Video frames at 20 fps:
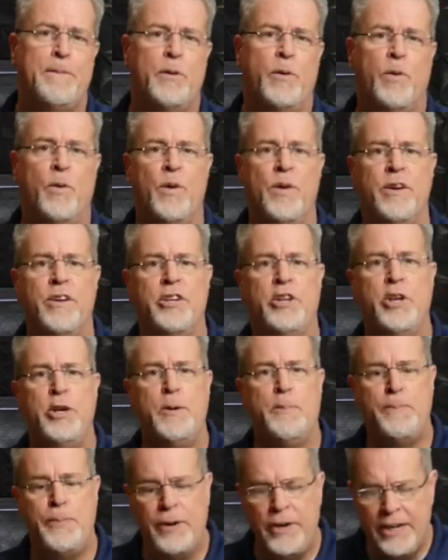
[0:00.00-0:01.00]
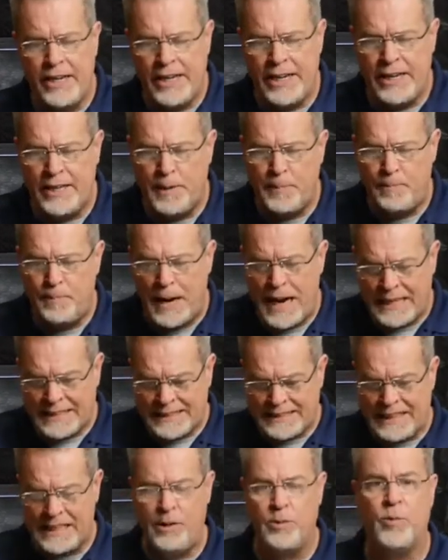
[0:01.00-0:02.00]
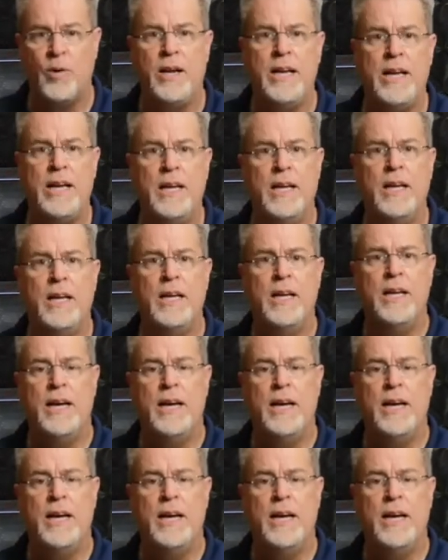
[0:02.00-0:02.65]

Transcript: Or do you put it in the boxing ring